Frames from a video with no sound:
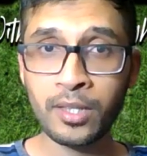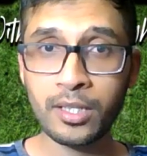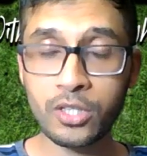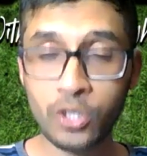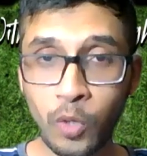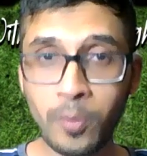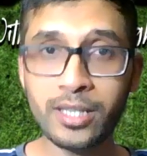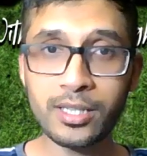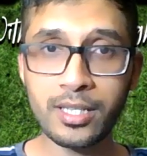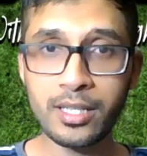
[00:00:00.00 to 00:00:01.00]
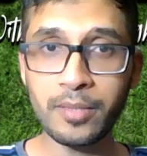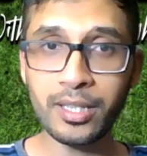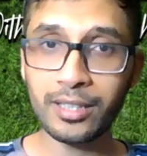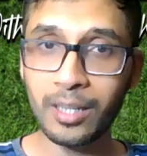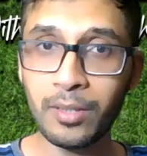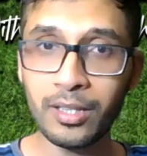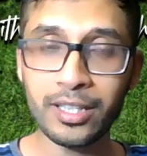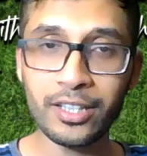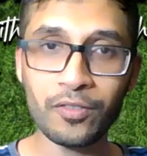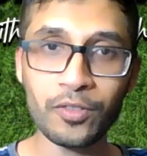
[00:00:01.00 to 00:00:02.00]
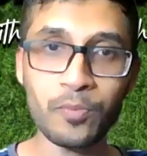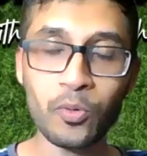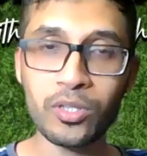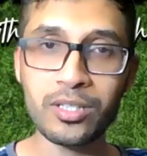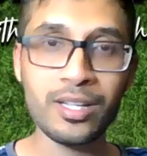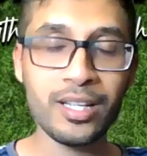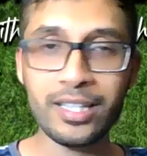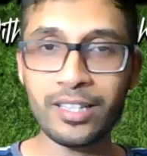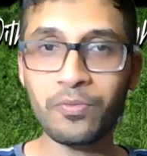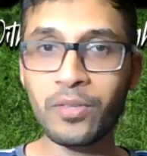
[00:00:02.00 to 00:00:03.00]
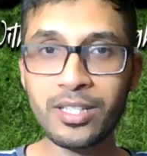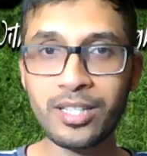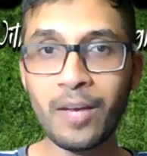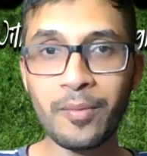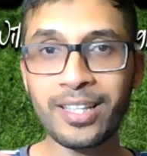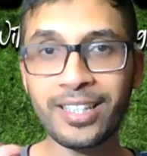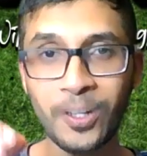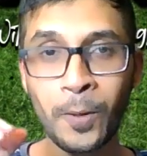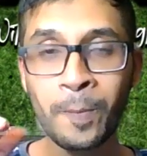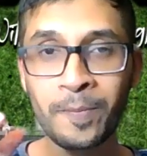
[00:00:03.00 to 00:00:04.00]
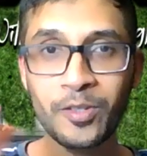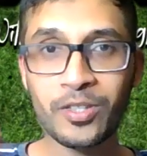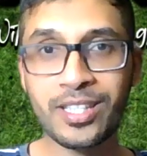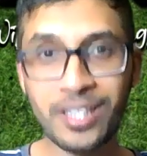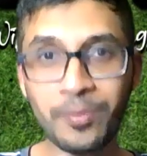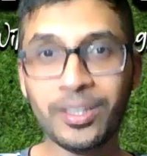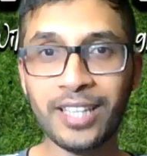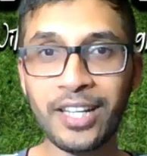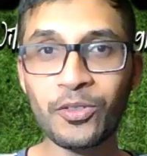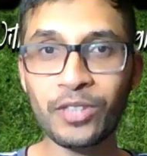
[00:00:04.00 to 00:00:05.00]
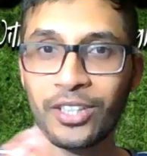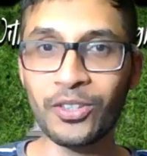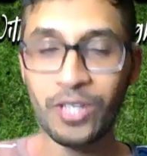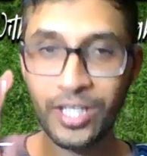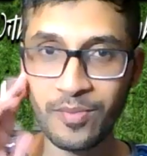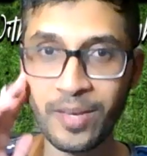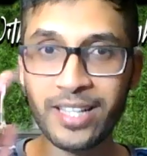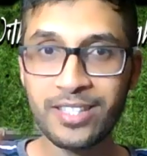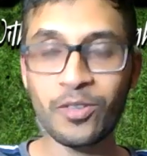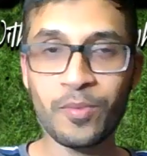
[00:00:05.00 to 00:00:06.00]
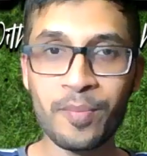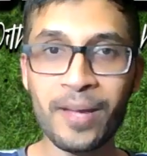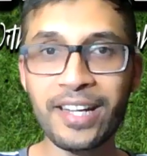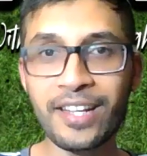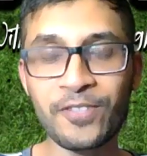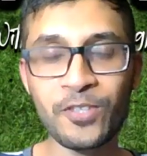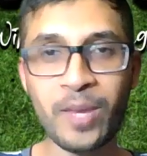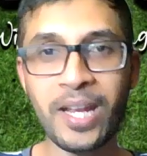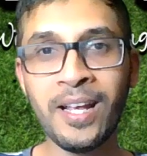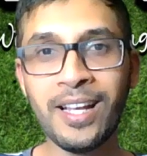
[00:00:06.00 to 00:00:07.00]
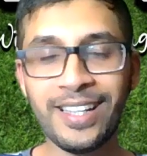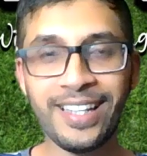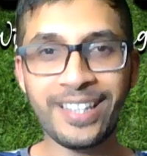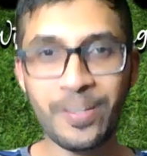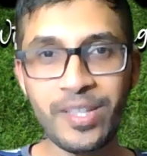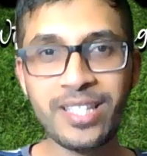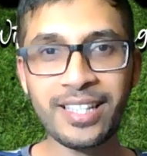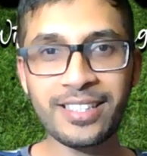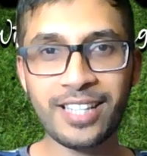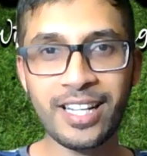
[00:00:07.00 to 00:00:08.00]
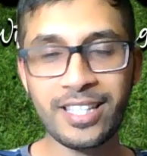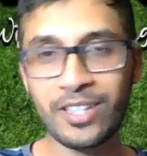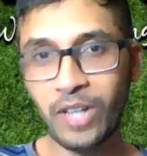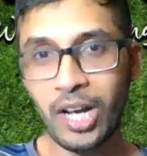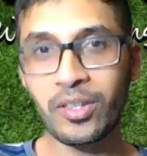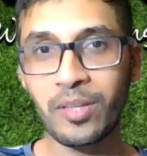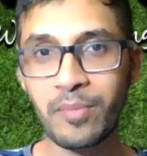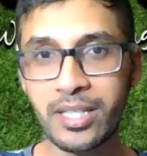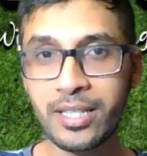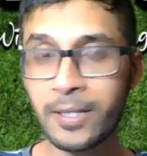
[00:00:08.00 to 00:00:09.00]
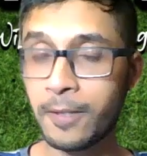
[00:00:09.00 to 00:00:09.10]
I mean, that double hit of the post in the first half, and you see something that you think to yourself, man, it's going to be a bad day for Spain, and they missed that chance. I don't know how they missed it.